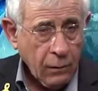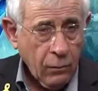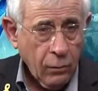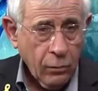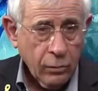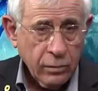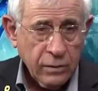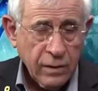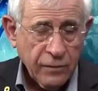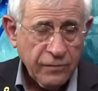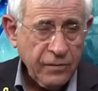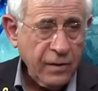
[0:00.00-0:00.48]

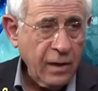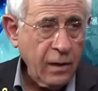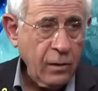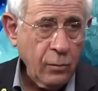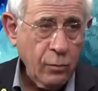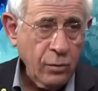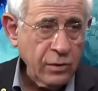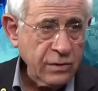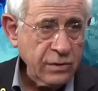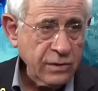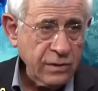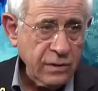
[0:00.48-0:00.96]
who
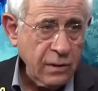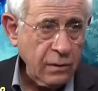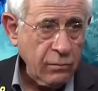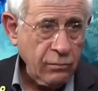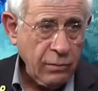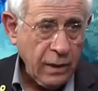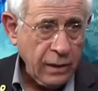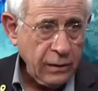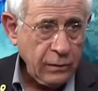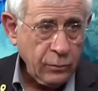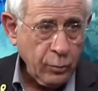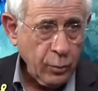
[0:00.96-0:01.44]
definitely was the
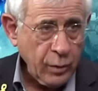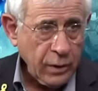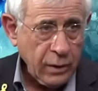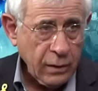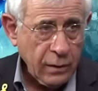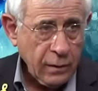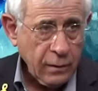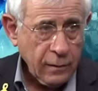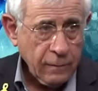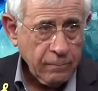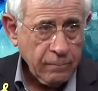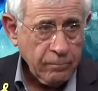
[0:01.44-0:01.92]

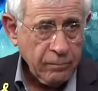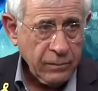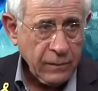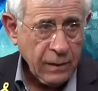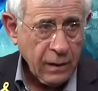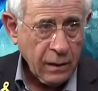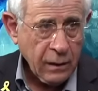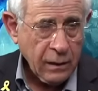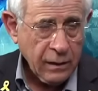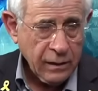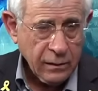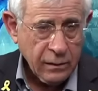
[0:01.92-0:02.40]
right-wing
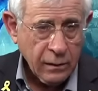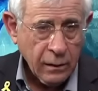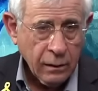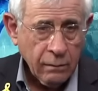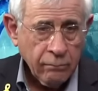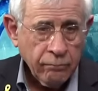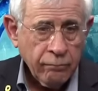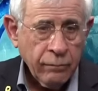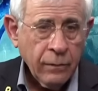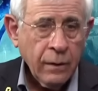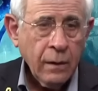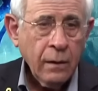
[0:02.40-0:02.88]
leader,
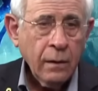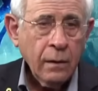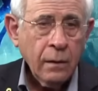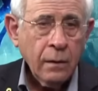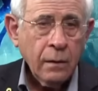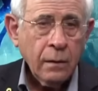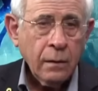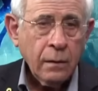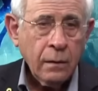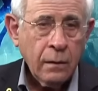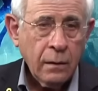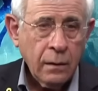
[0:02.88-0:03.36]

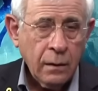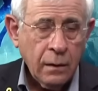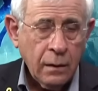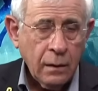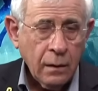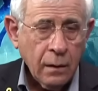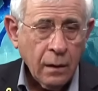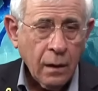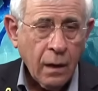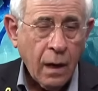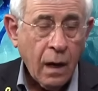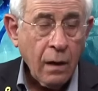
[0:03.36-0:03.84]

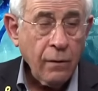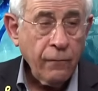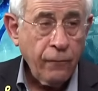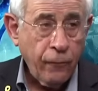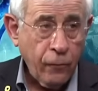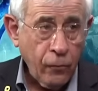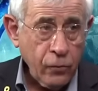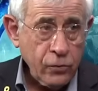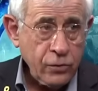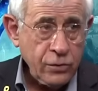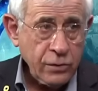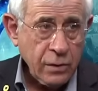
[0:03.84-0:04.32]
he
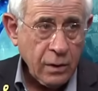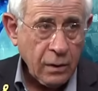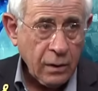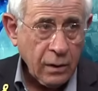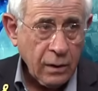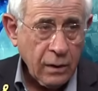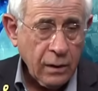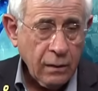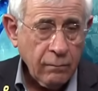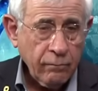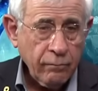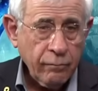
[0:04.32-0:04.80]

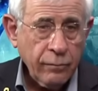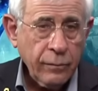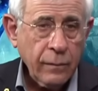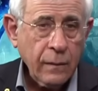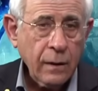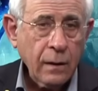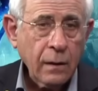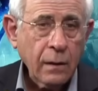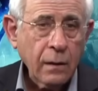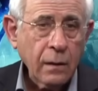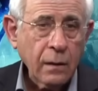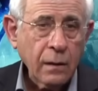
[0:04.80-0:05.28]
unfortunately
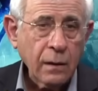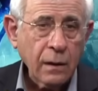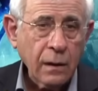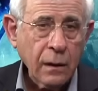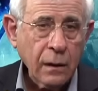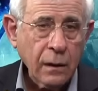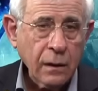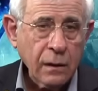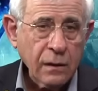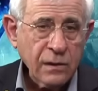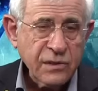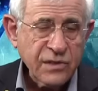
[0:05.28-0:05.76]

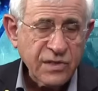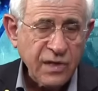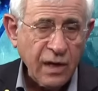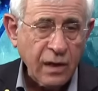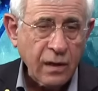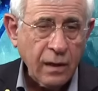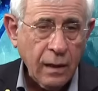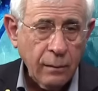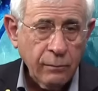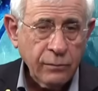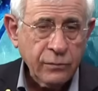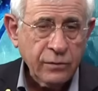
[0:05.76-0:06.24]

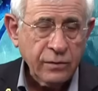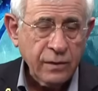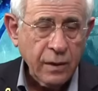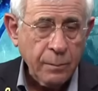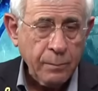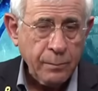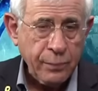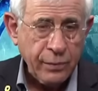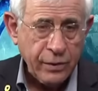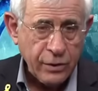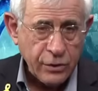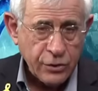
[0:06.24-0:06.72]
succumbed to the
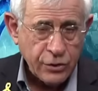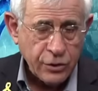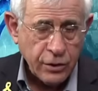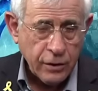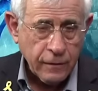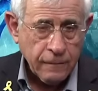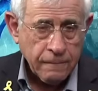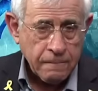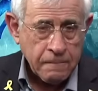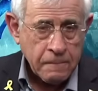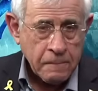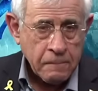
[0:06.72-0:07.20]

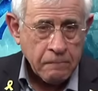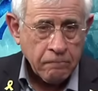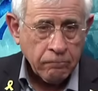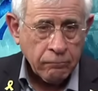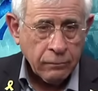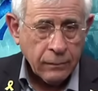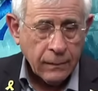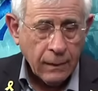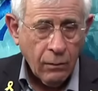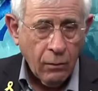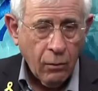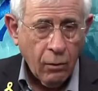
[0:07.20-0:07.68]
pressure
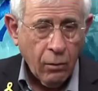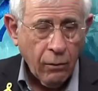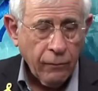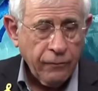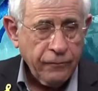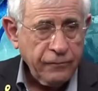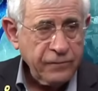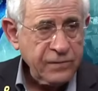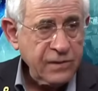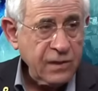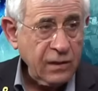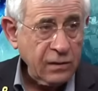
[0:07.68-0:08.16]

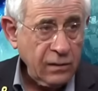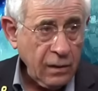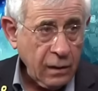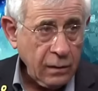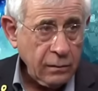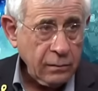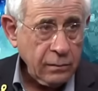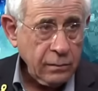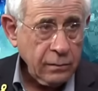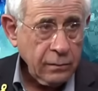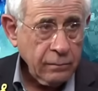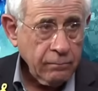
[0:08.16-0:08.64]
of
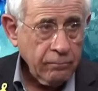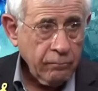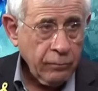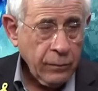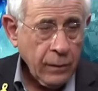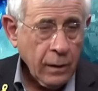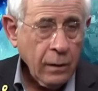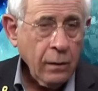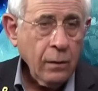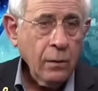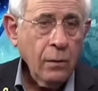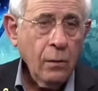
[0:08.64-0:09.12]
Sadat
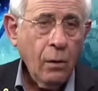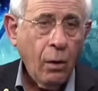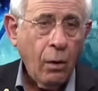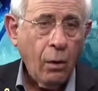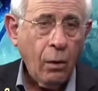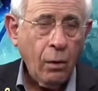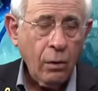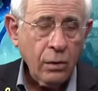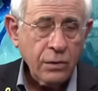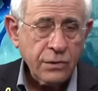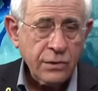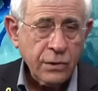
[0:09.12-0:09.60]

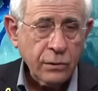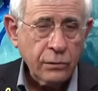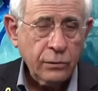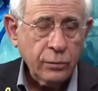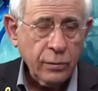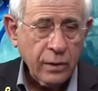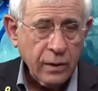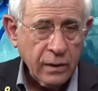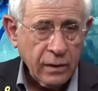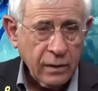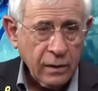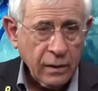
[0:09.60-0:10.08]
also
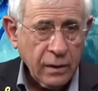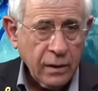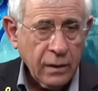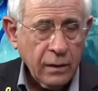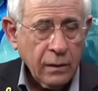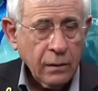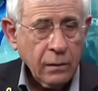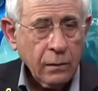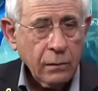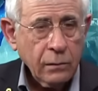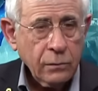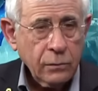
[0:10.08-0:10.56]
to agree